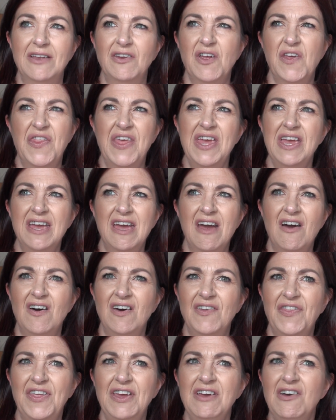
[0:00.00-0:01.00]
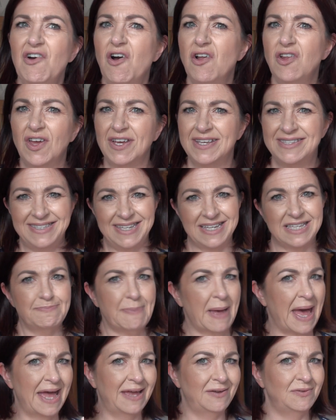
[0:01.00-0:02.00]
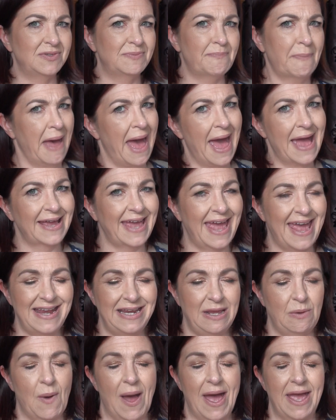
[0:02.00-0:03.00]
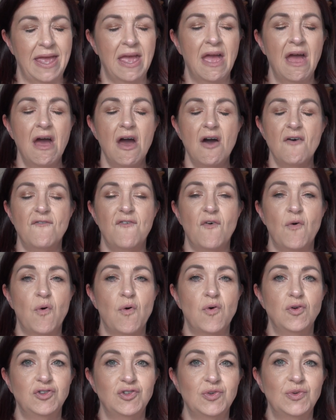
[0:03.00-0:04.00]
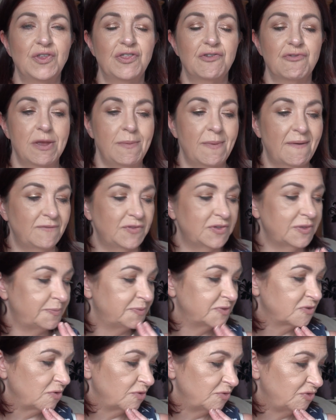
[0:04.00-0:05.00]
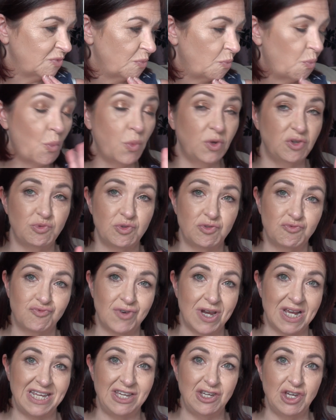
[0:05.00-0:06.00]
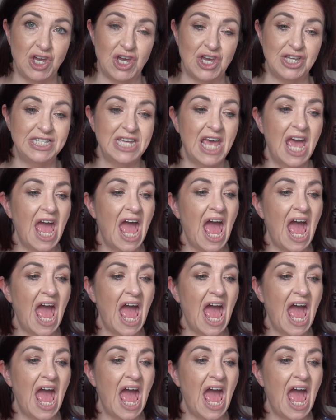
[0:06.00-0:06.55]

and I think I got like £6 back anyway for doing a 3-month subscription, which was really good.